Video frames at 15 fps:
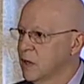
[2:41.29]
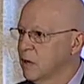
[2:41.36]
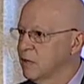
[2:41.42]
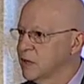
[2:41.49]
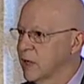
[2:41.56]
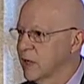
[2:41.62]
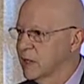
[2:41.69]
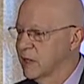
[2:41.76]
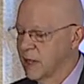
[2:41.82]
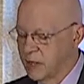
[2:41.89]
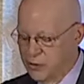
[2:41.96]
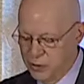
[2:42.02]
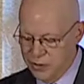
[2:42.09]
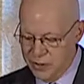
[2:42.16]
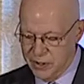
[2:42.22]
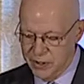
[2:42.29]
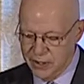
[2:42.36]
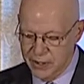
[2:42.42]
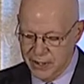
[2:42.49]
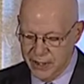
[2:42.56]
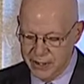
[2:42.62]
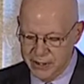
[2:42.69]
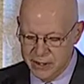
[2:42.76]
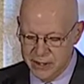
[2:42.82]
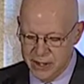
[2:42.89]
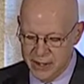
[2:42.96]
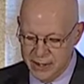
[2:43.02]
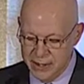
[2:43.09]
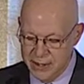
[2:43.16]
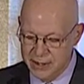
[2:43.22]
of Second Nature in the
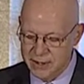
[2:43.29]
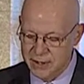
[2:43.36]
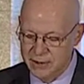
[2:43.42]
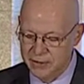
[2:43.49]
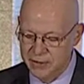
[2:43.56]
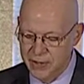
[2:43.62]
1990s.